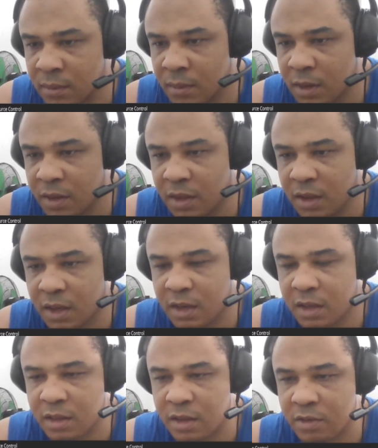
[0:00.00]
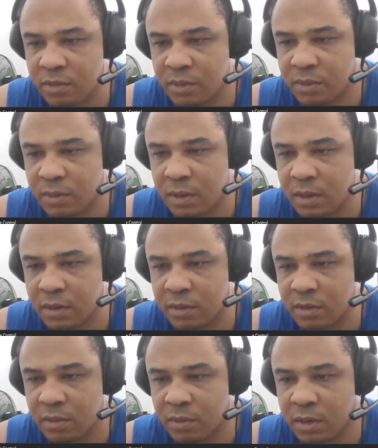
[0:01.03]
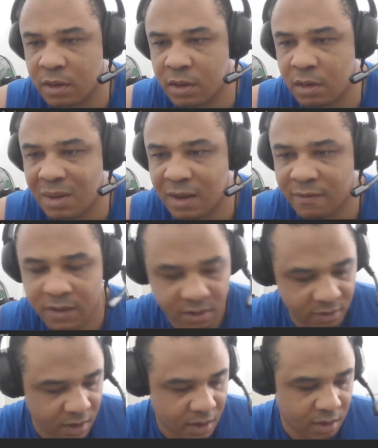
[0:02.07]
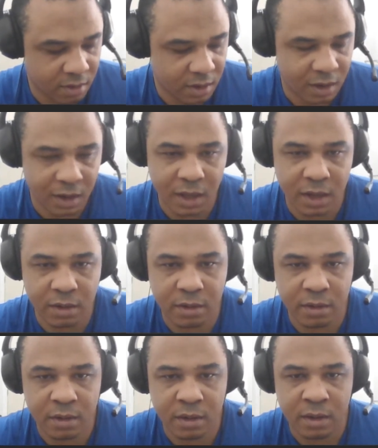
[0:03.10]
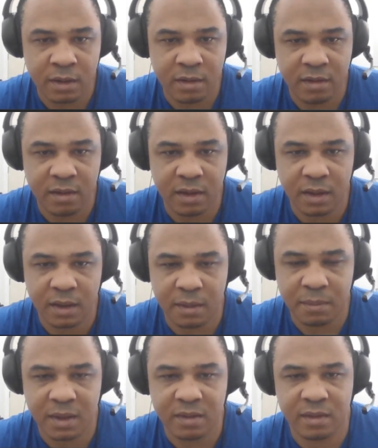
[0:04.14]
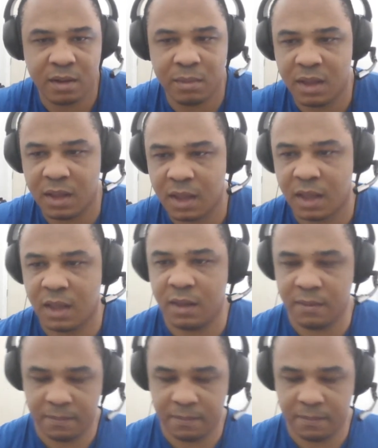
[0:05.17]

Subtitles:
I think I did this one wrong, so we're going to go back and fix that here in the time. That's enemy A.